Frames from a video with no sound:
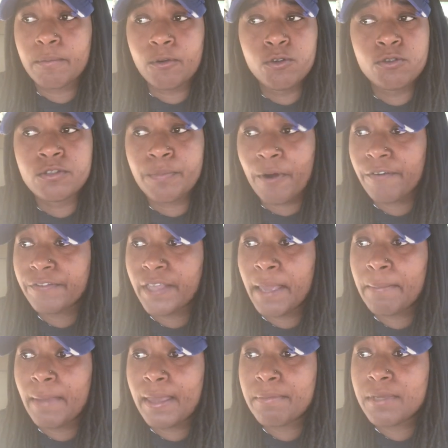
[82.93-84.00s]
whose
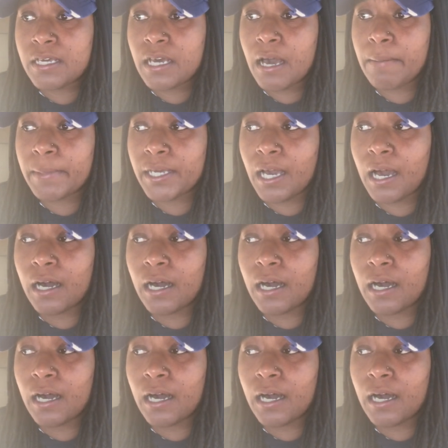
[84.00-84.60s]
birthday may be coming